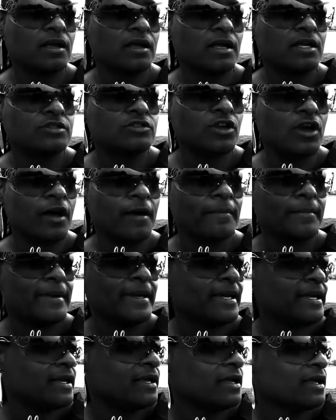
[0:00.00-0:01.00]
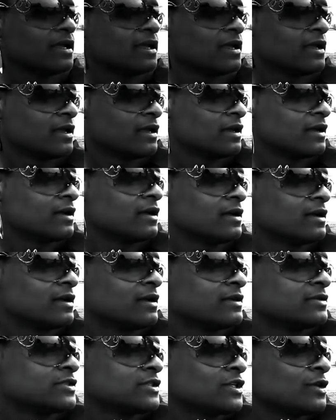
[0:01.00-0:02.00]
He mm. taught me
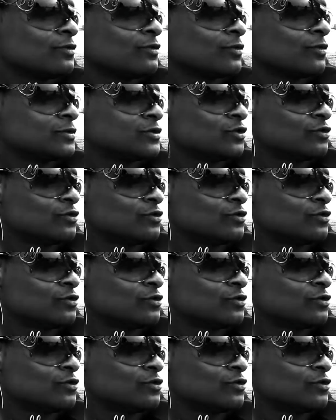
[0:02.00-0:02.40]
to